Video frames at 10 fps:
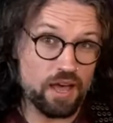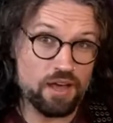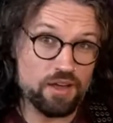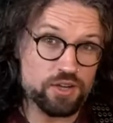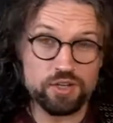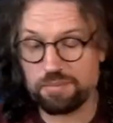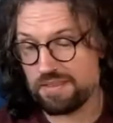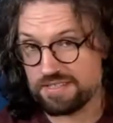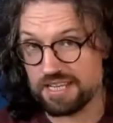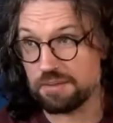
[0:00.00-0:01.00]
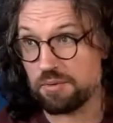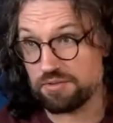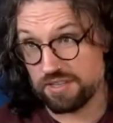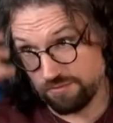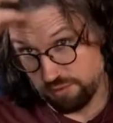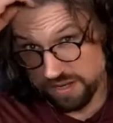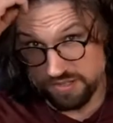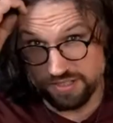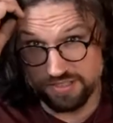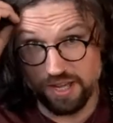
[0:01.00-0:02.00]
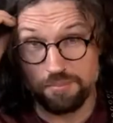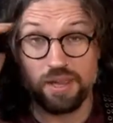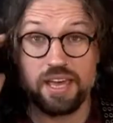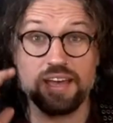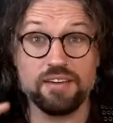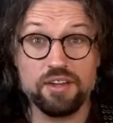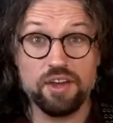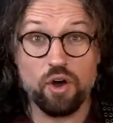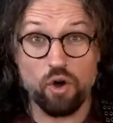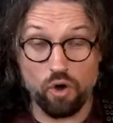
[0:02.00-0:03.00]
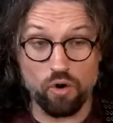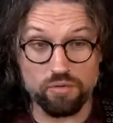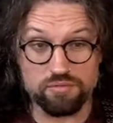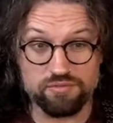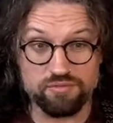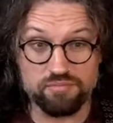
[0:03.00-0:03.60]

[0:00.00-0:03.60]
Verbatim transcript: arguably the single most influential guitar player of